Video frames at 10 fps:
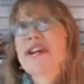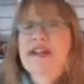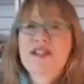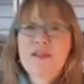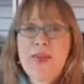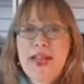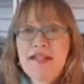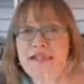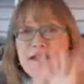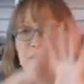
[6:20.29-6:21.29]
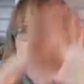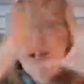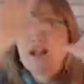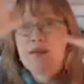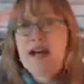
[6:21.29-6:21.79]
out in space
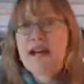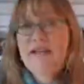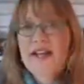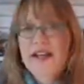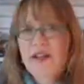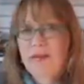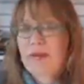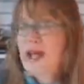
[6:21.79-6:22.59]
surrounded by the vacuum